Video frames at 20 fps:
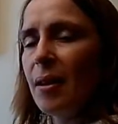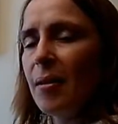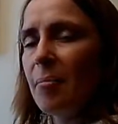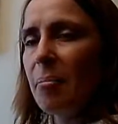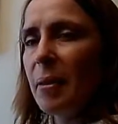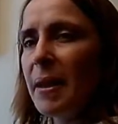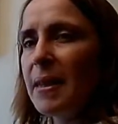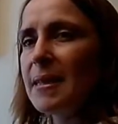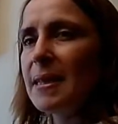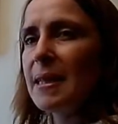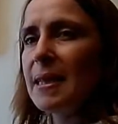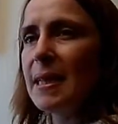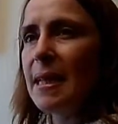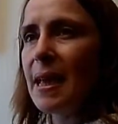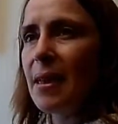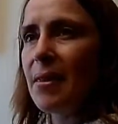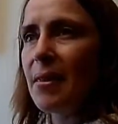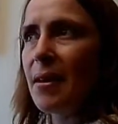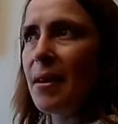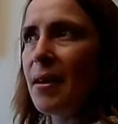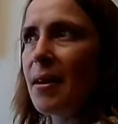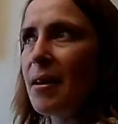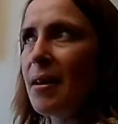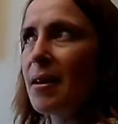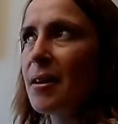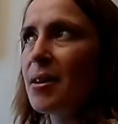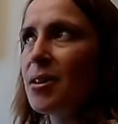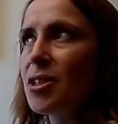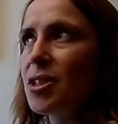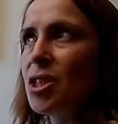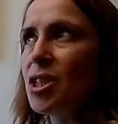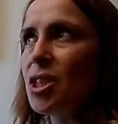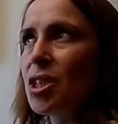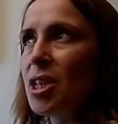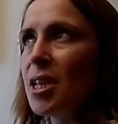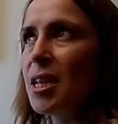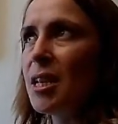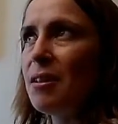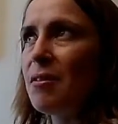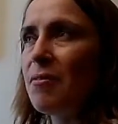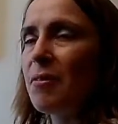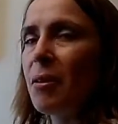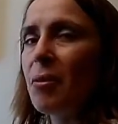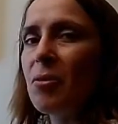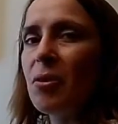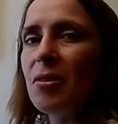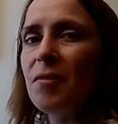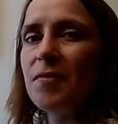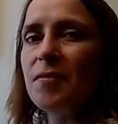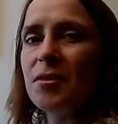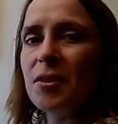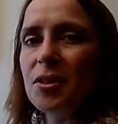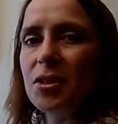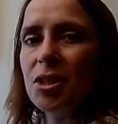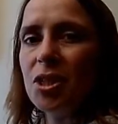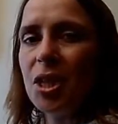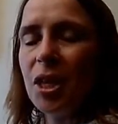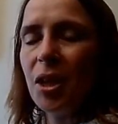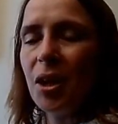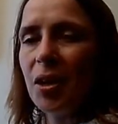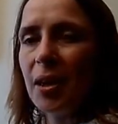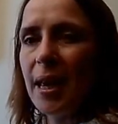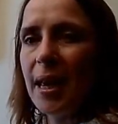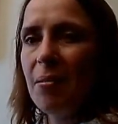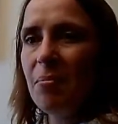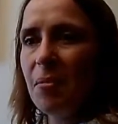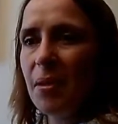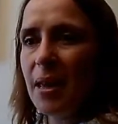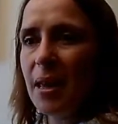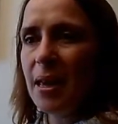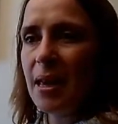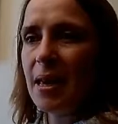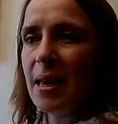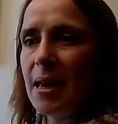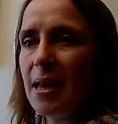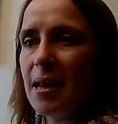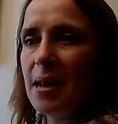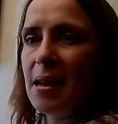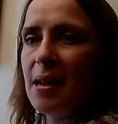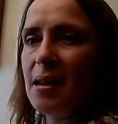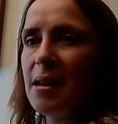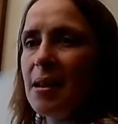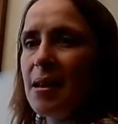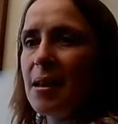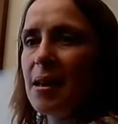basically that she felt confident she could get me in